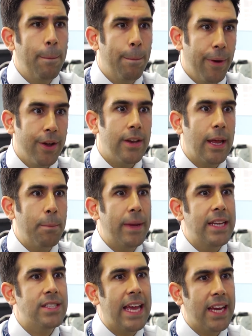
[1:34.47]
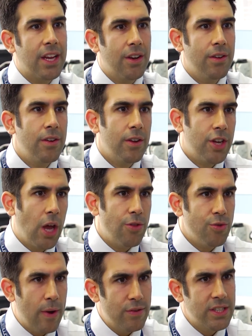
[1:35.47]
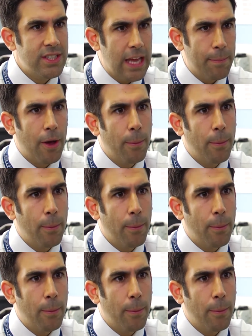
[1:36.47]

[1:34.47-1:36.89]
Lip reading: but it means they can go through every step